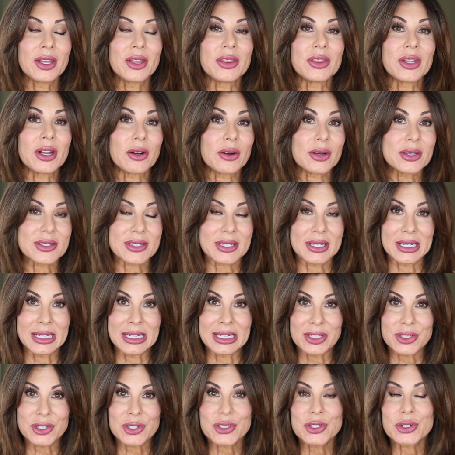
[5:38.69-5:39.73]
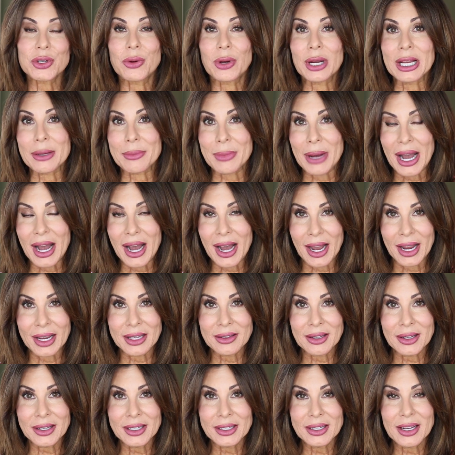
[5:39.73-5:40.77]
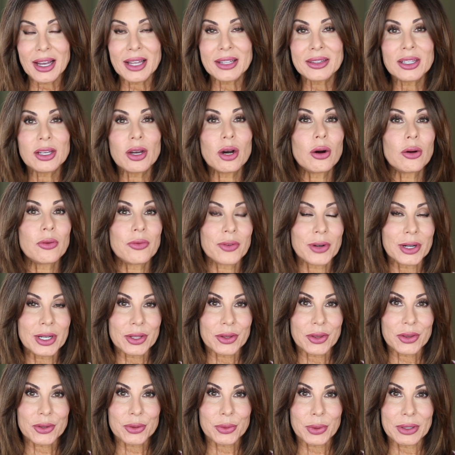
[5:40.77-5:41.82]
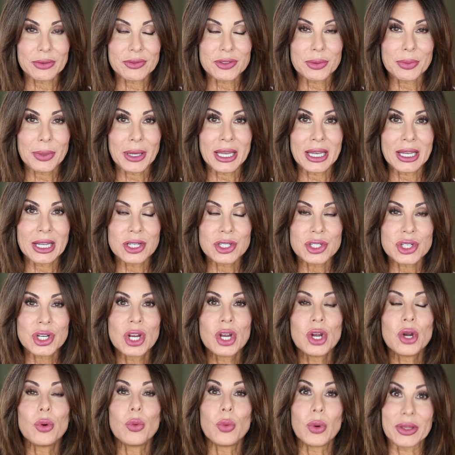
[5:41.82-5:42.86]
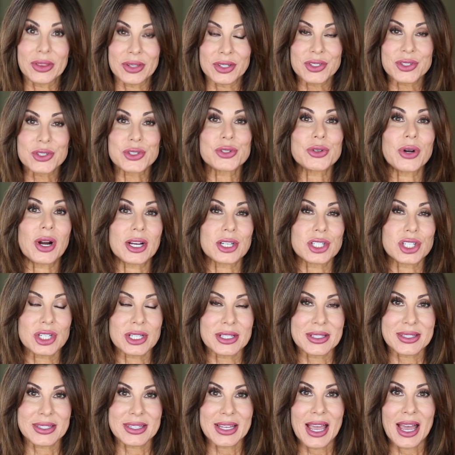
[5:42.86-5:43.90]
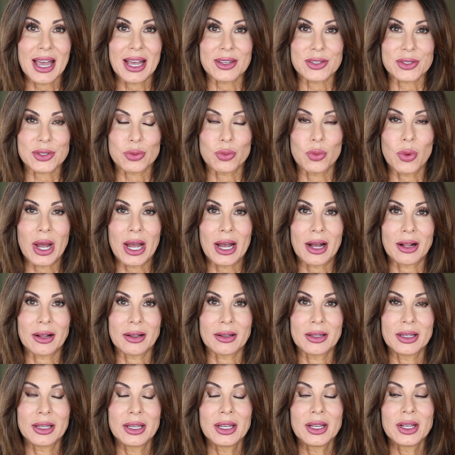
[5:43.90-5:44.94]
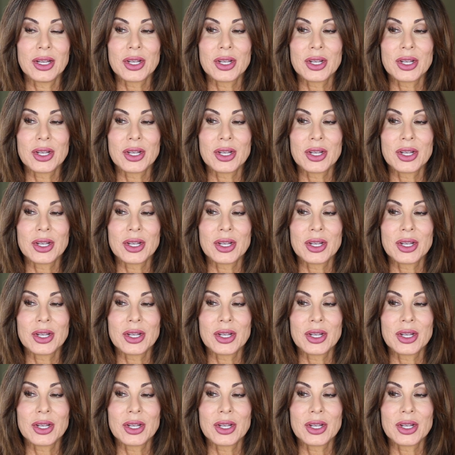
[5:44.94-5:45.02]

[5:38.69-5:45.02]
There is an Instagram highlight on the Over It Thrift page with instructions as well.